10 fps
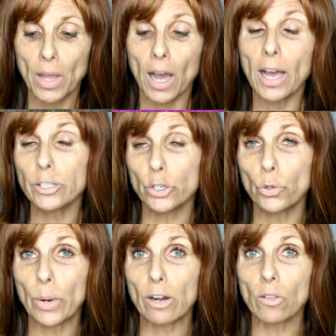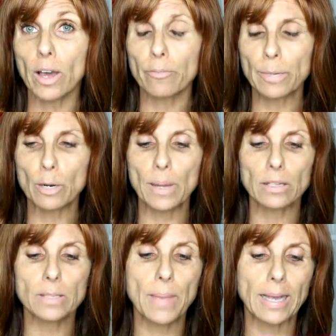I do wear a lot of
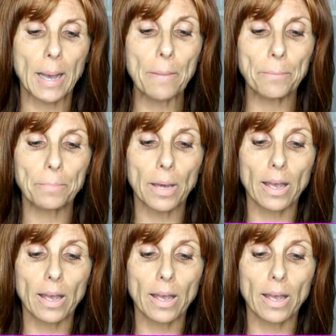Mirabella's makeup,